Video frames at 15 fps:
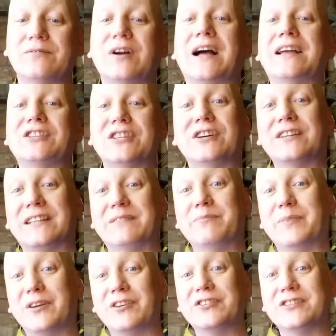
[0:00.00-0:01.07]
I
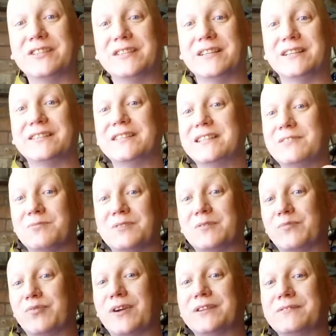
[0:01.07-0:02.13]
didn't purchase this. This was a
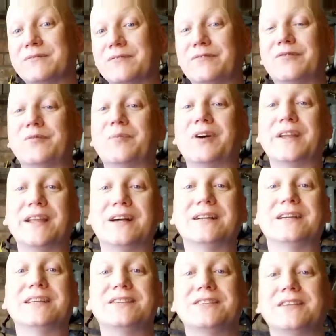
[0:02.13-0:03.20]
present from my
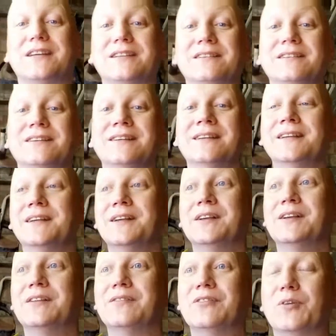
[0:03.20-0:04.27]
youngest son
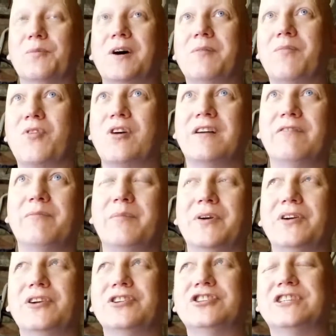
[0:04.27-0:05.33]
that my wife
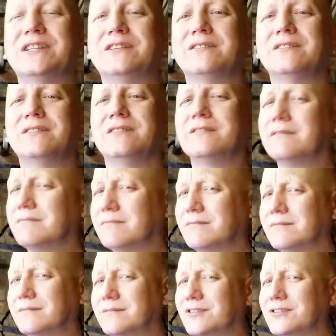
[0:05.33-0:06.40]
purchased.
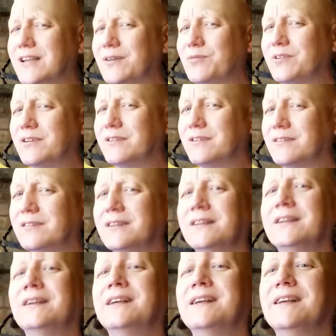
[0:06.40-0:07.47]
Does that work?
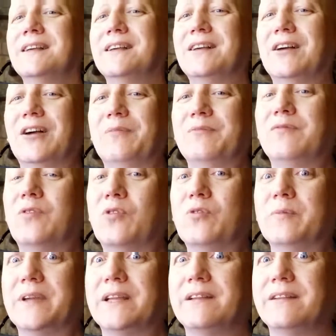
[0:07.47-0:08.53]
For
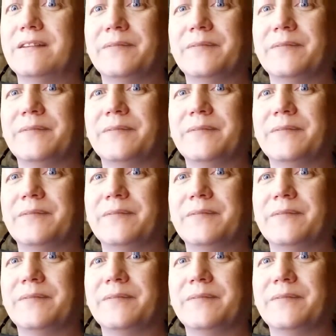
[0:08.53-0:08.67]
me.